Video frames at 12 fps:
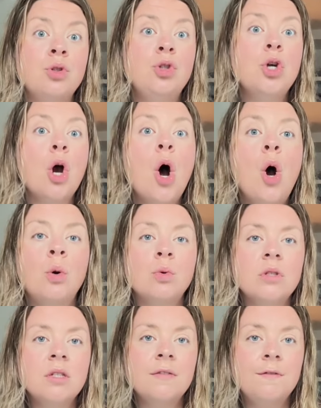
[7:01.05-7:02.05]
Don't baboons?
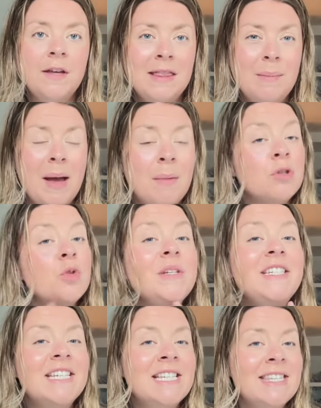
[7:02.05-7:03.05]
feed the baboons. We
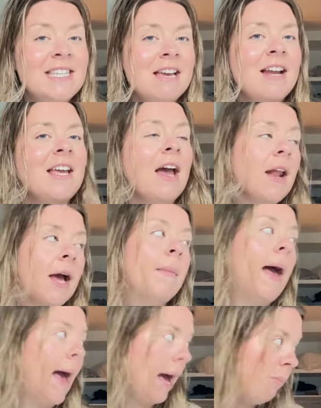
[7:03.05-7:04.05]
didn't see any, and I'm
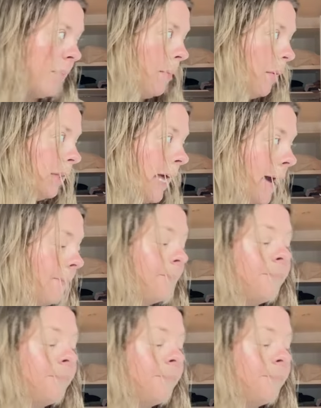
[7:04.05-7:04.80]
happy about that.